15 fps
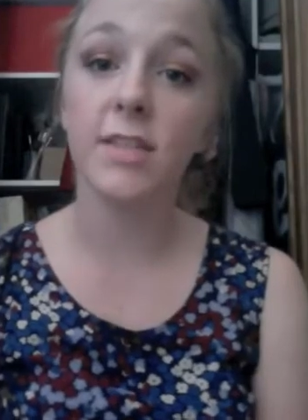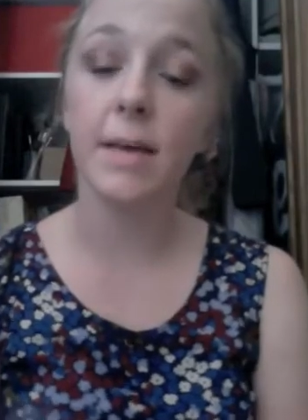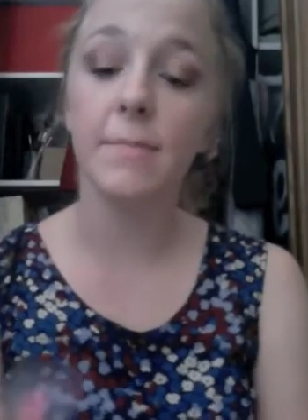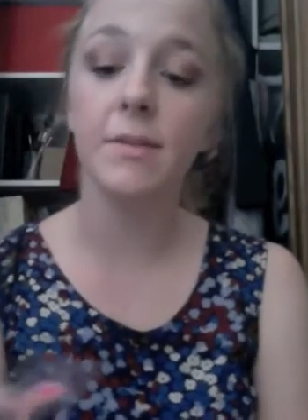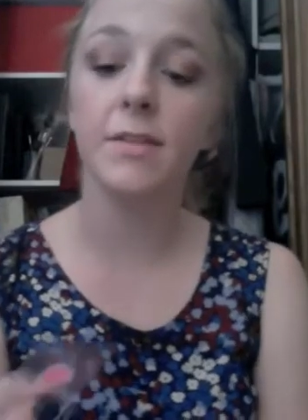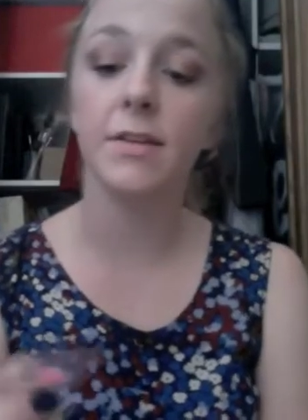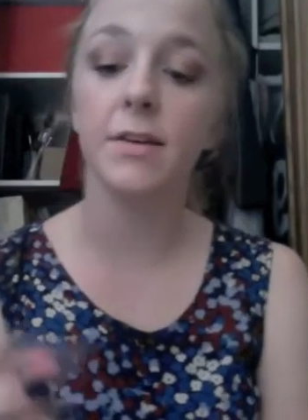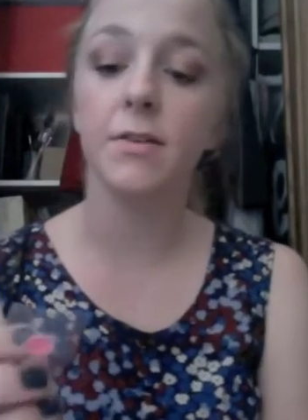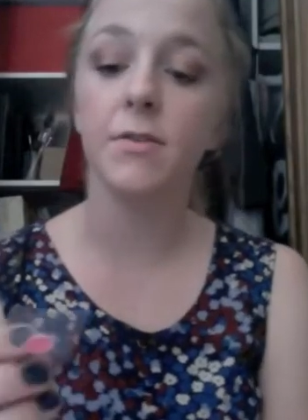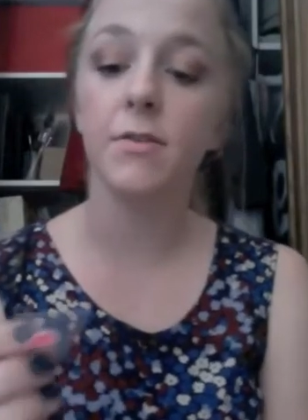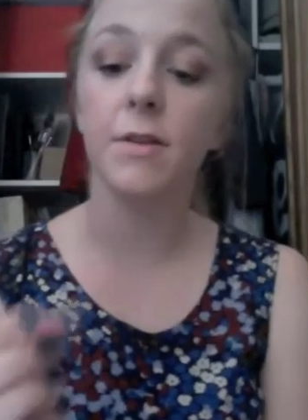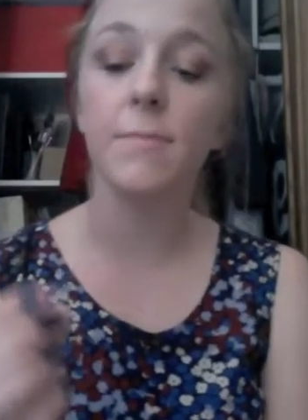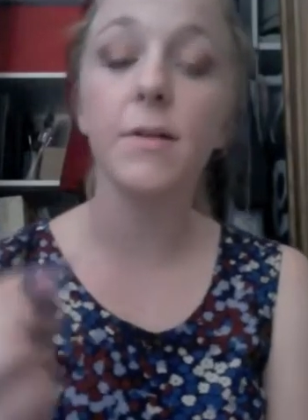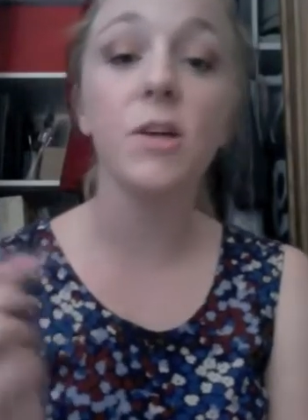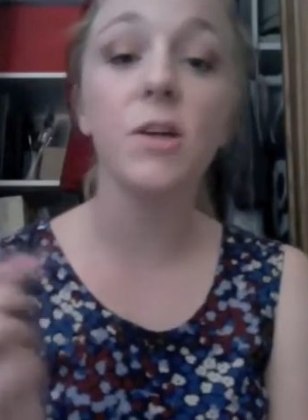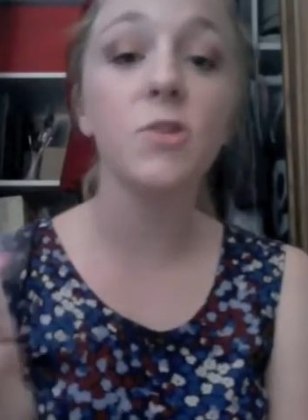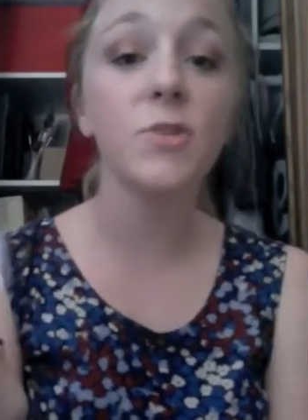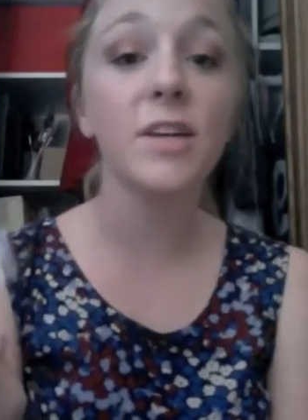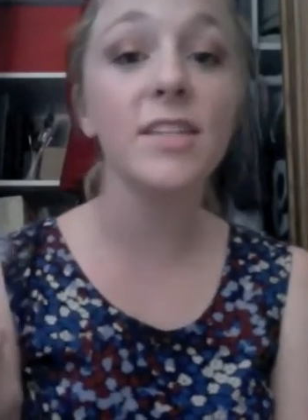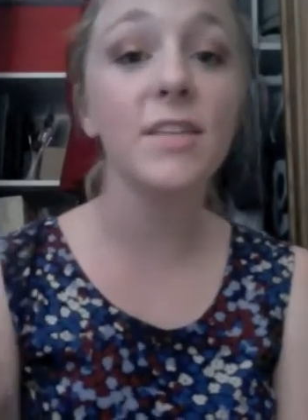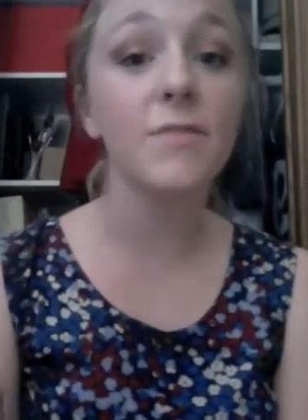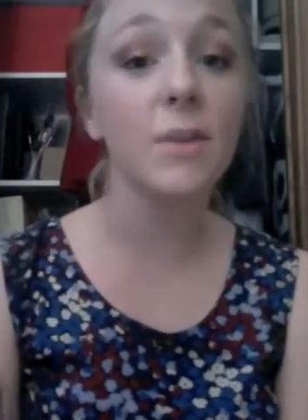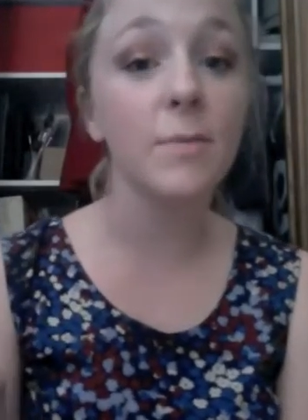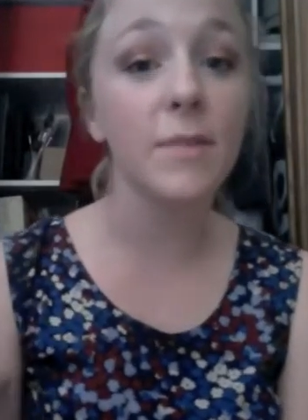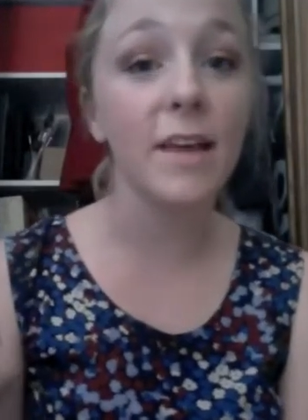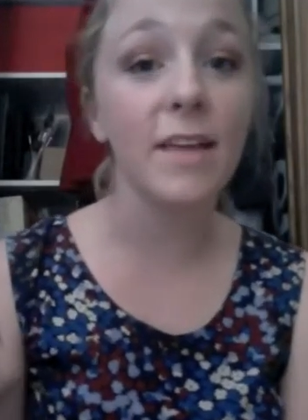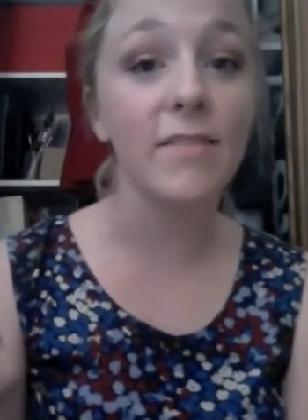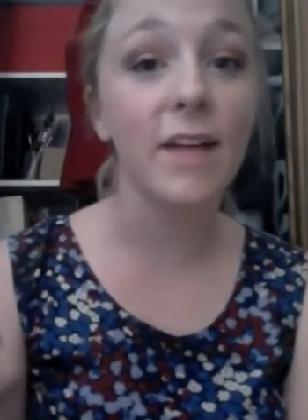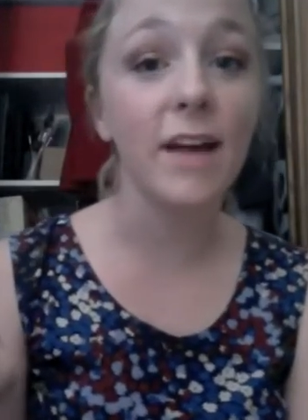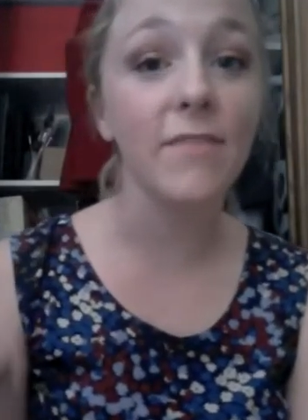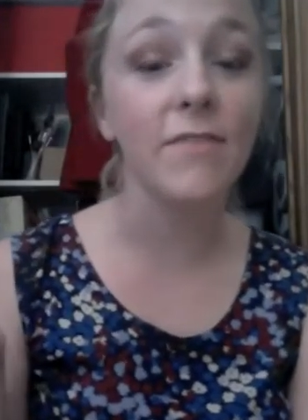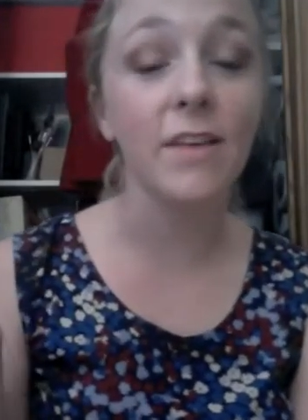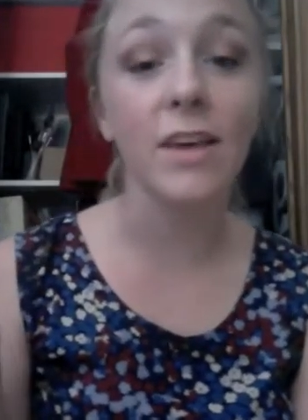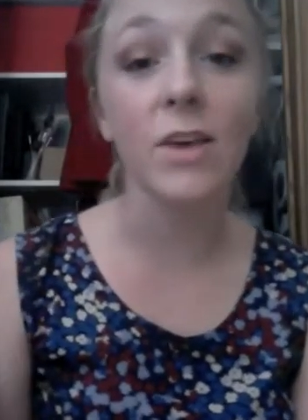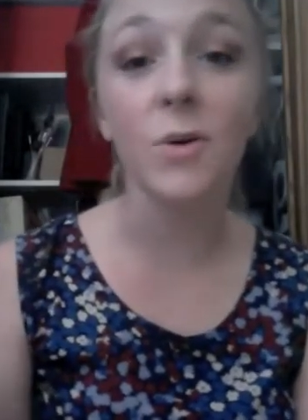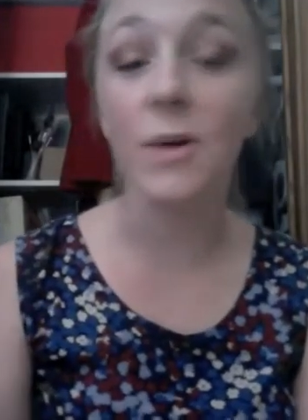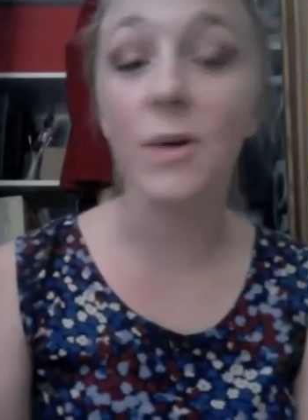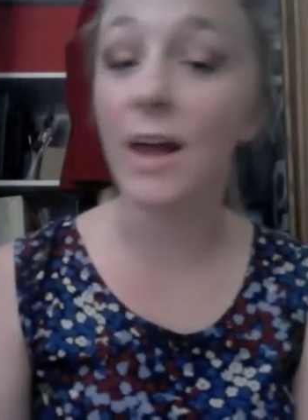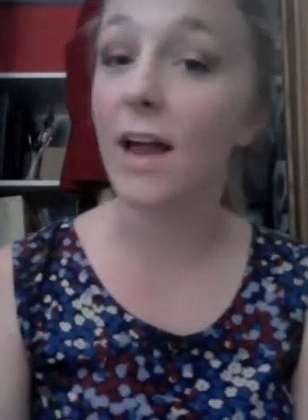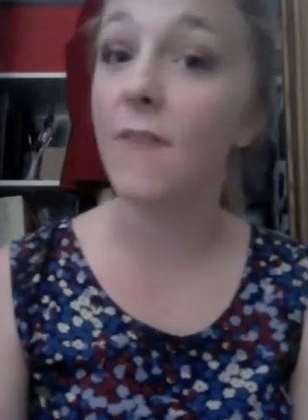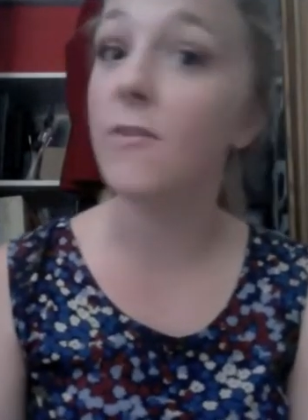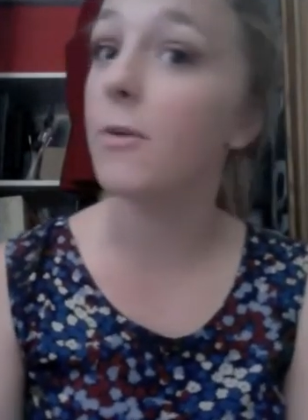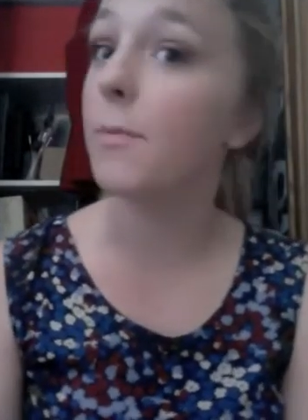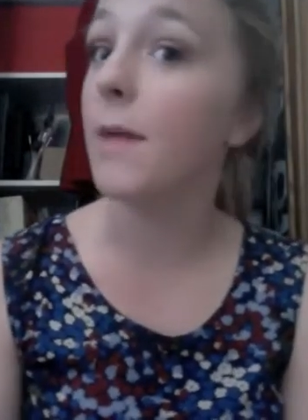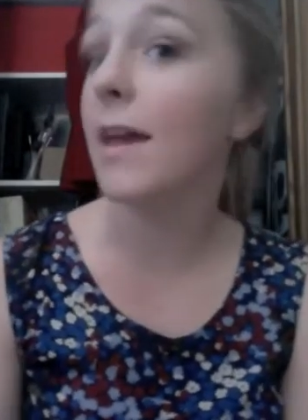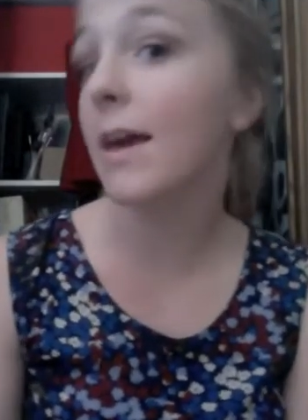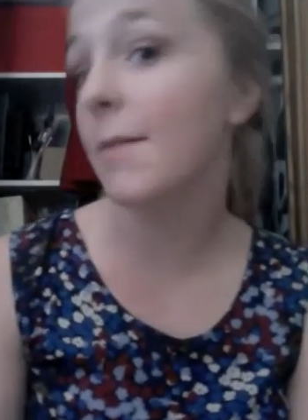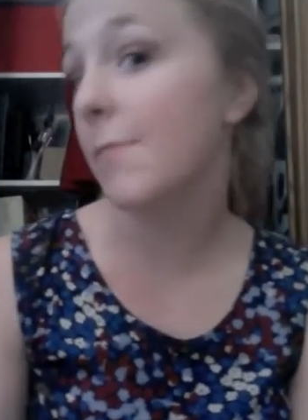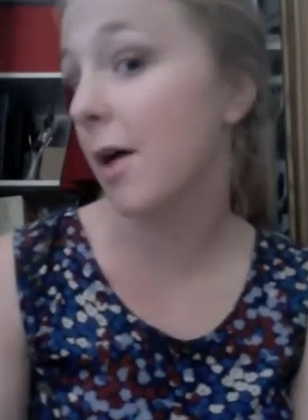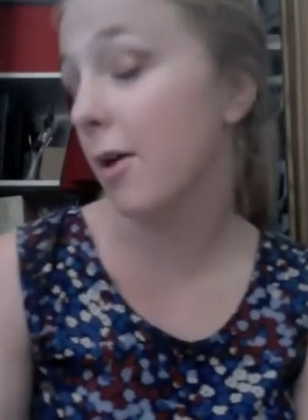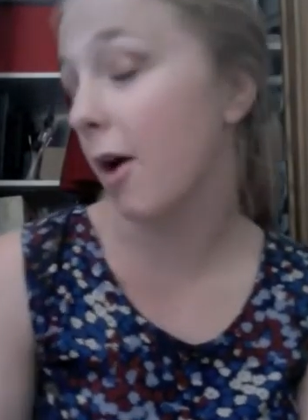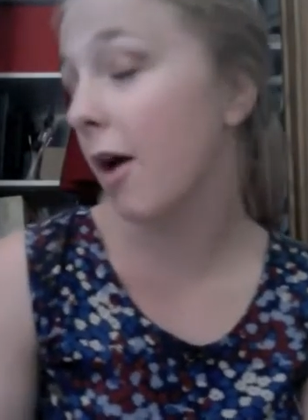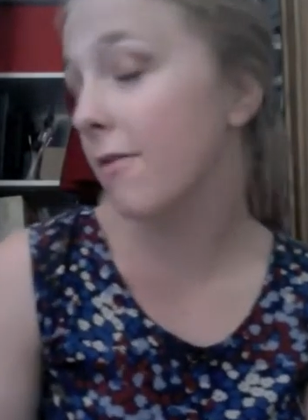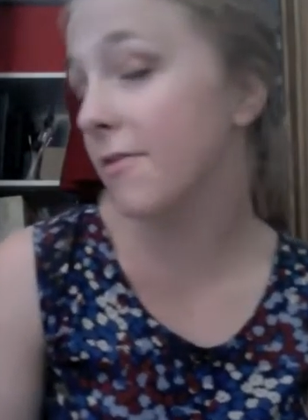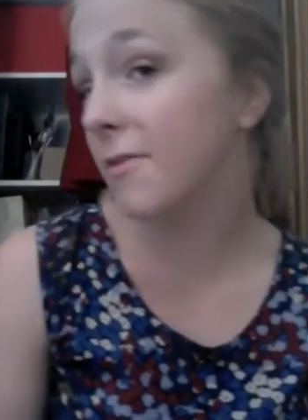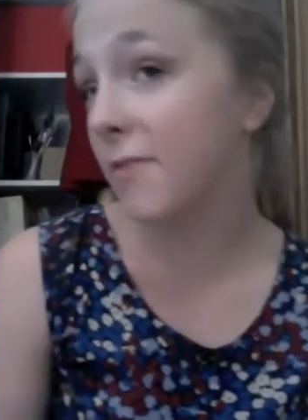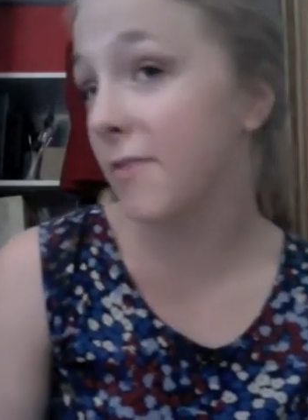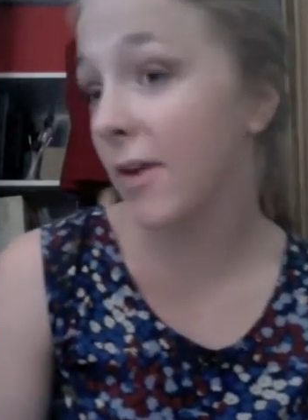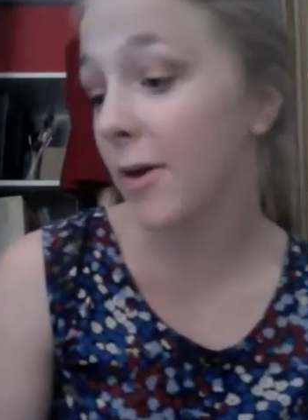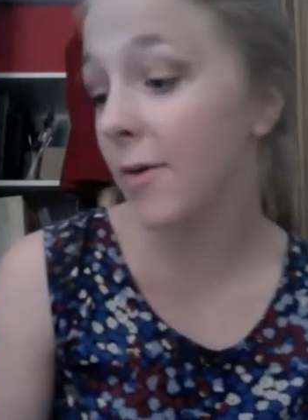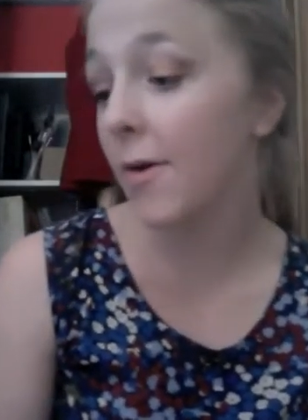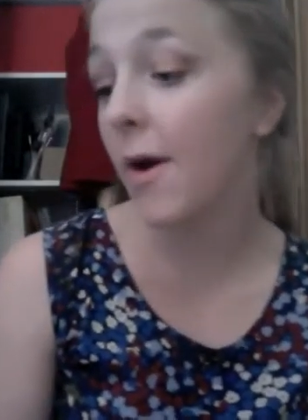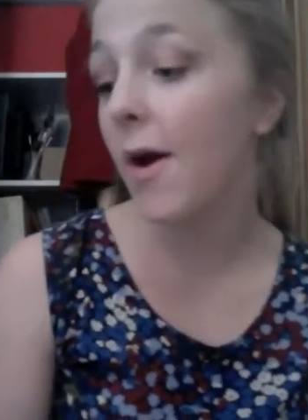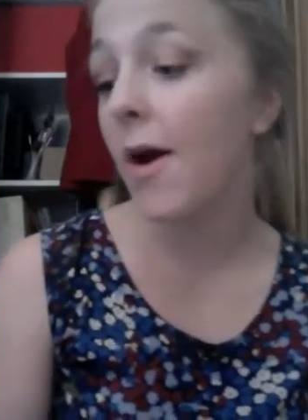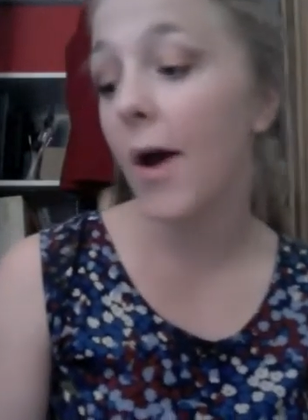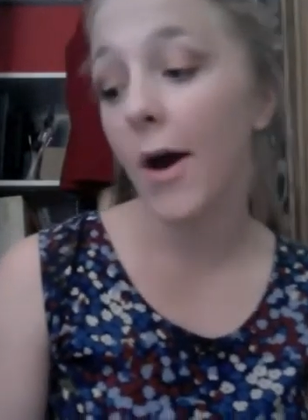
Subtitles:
I'm using a cream blush because if you're Blake Lively, you can have your makeup melt off of you,